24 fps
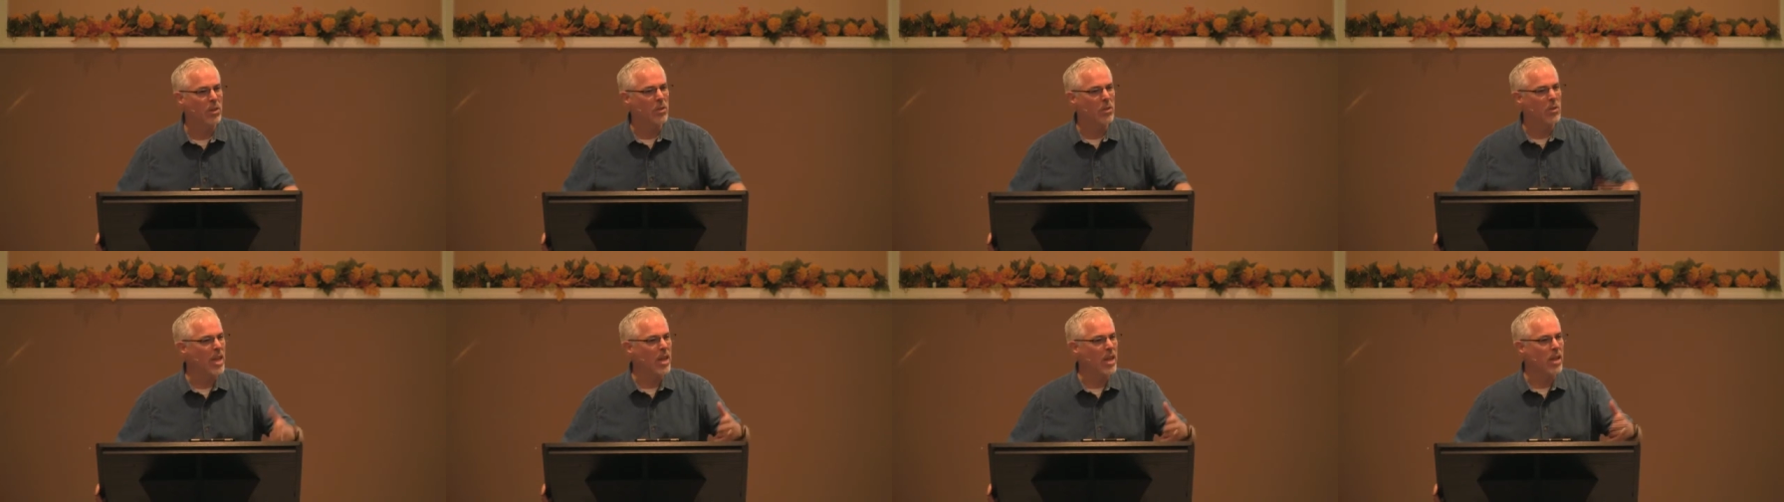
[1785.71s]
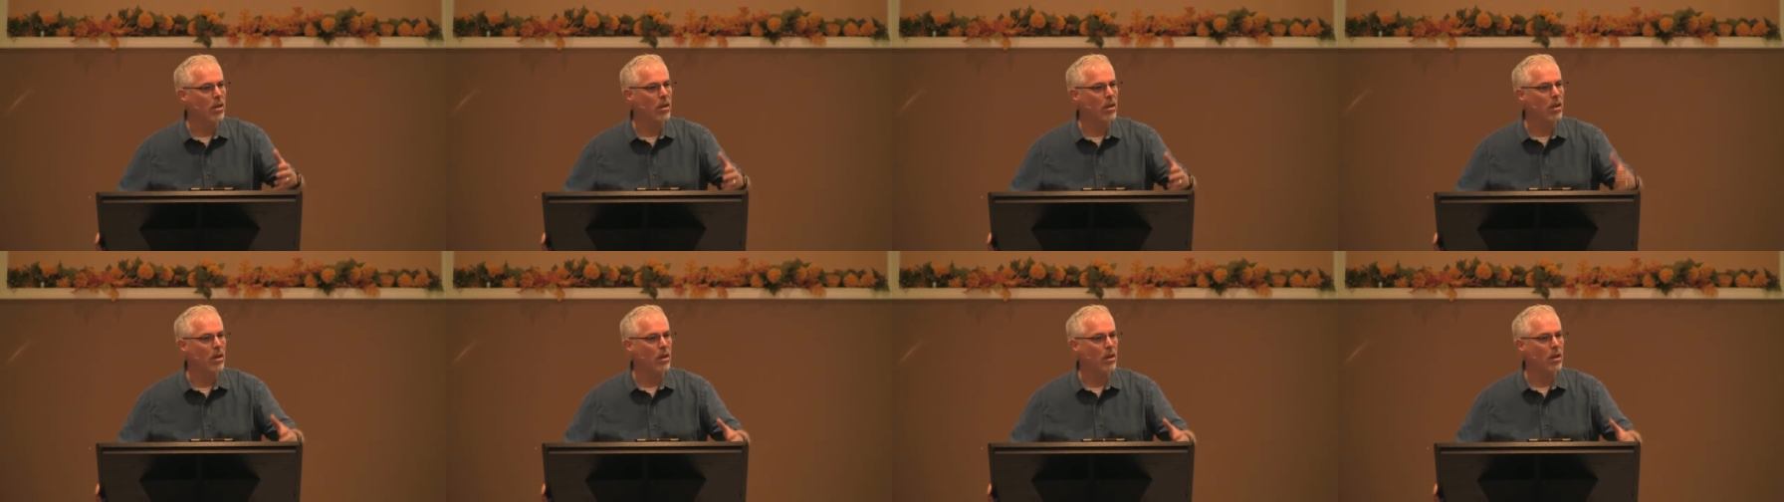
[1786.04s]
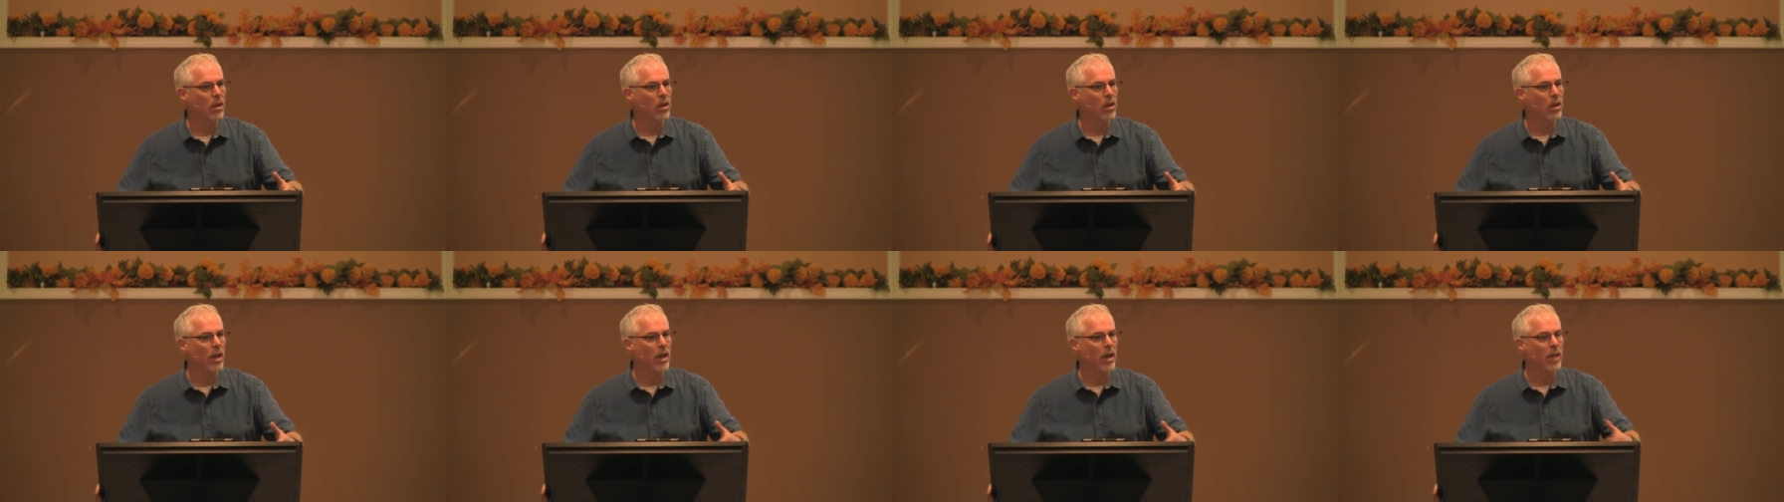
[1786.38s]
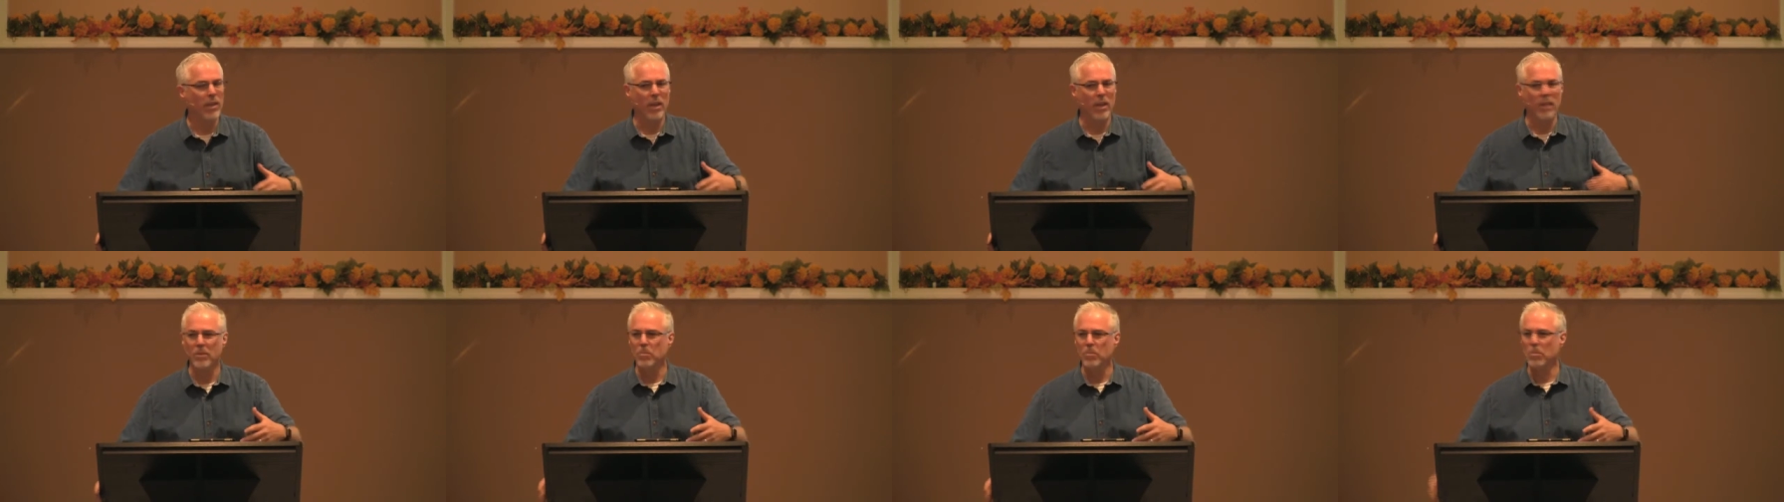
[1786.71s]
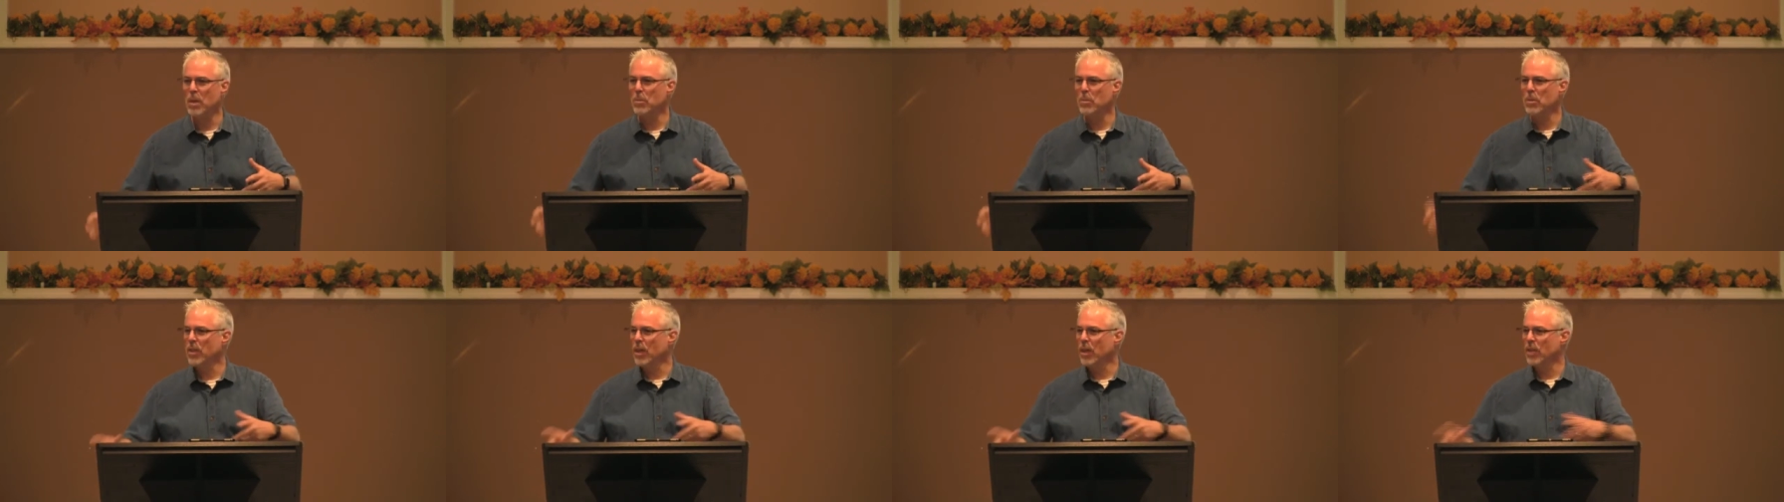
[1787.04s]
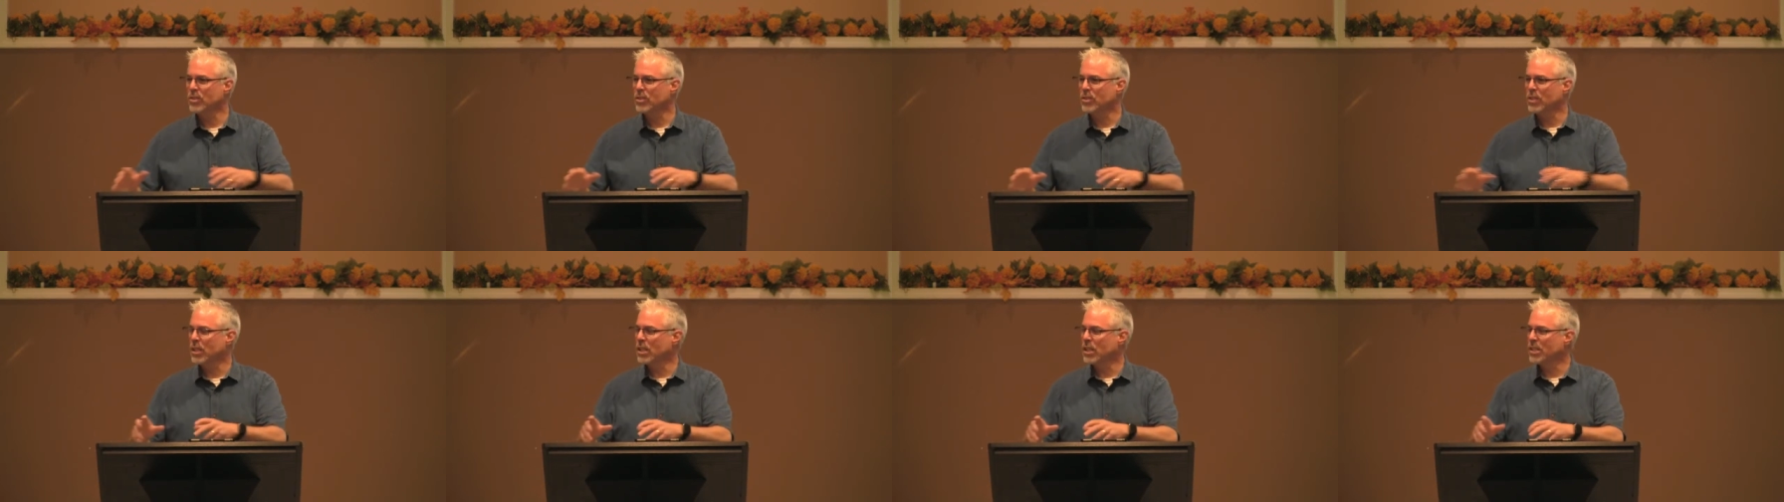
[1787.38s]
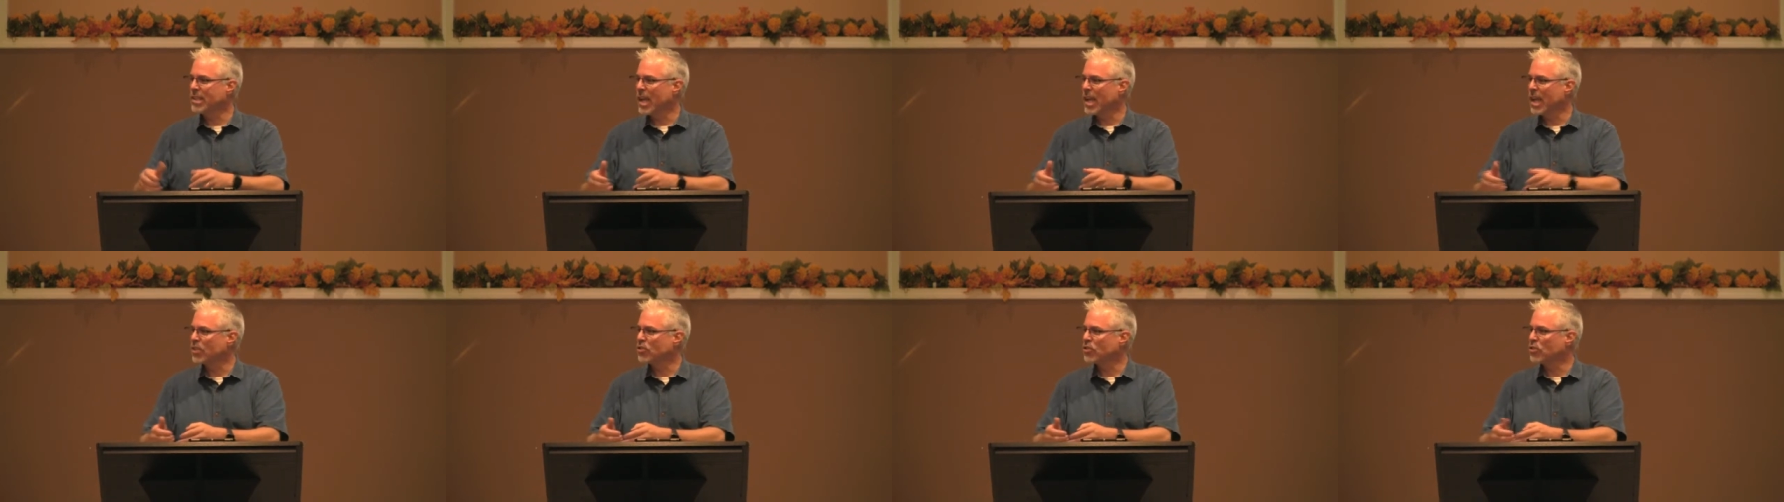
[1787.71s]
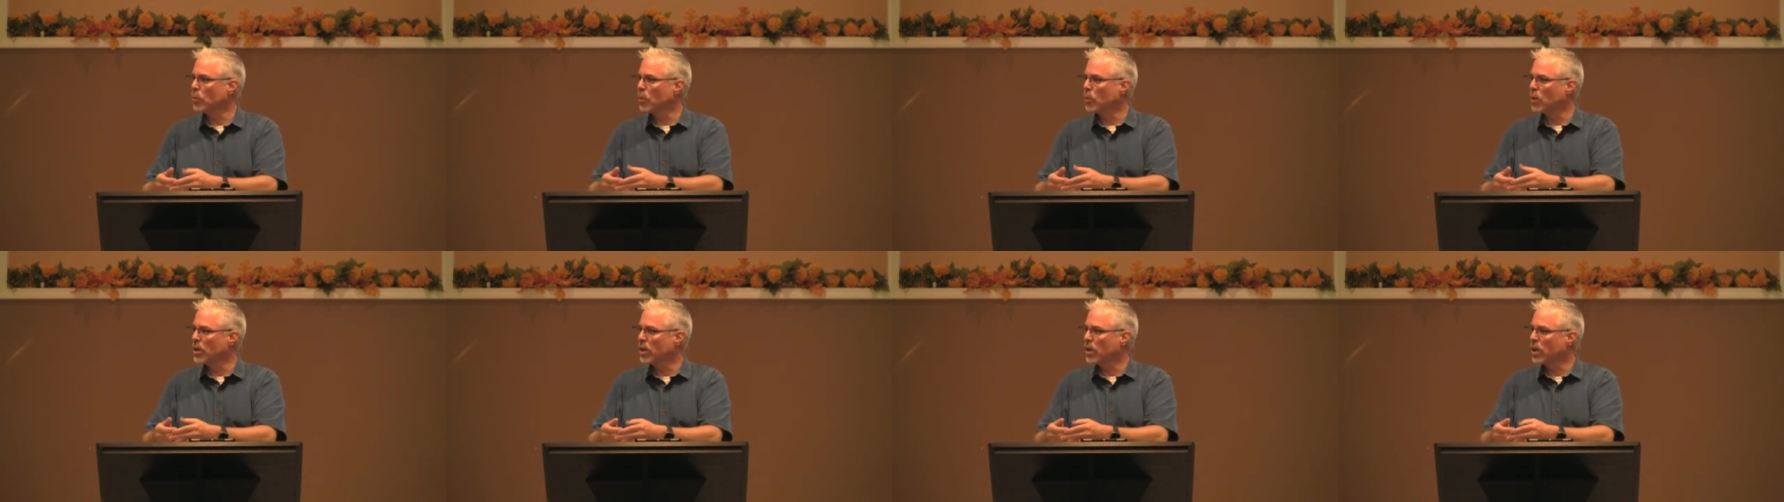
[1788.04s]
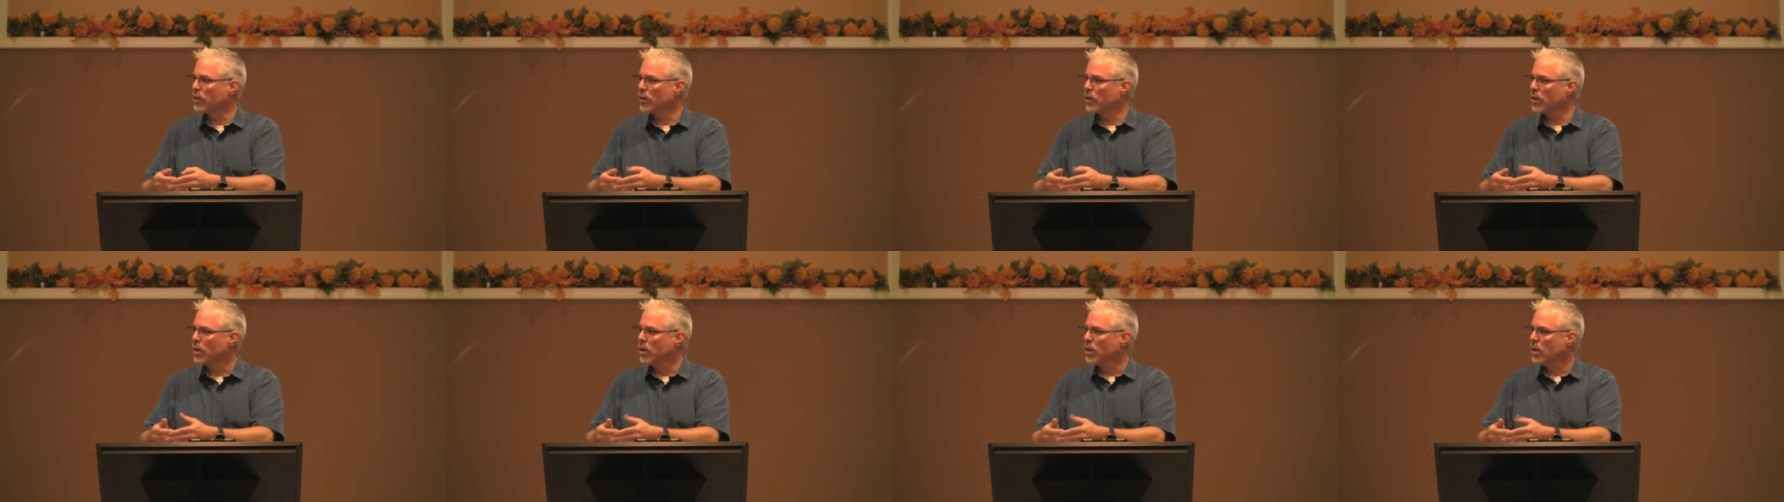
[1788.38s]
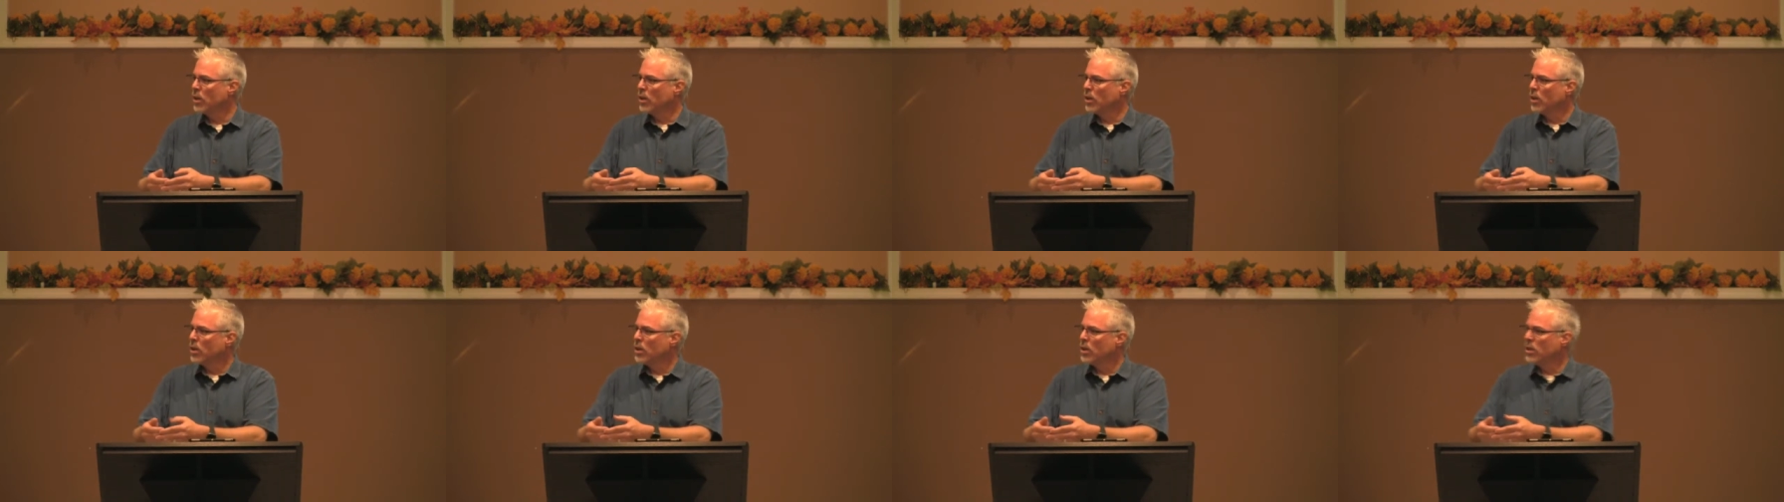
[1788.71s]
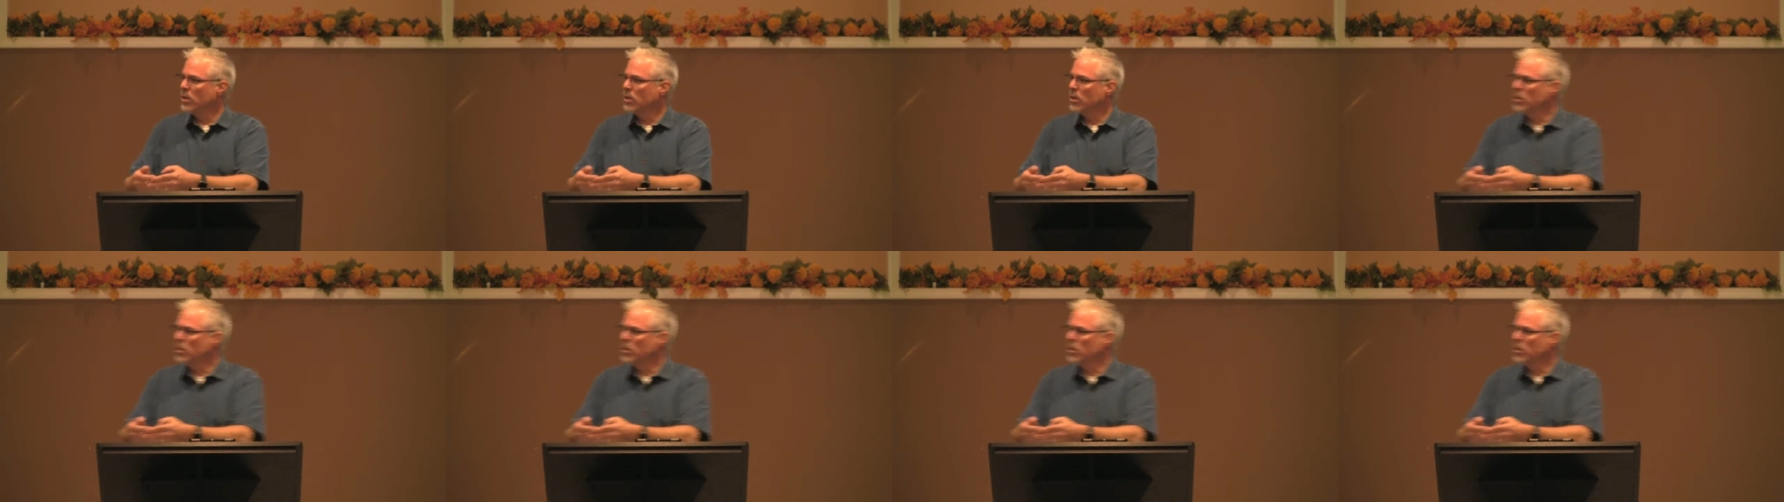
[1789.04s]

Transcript: They, and, and maybe they'd send a text to one another. You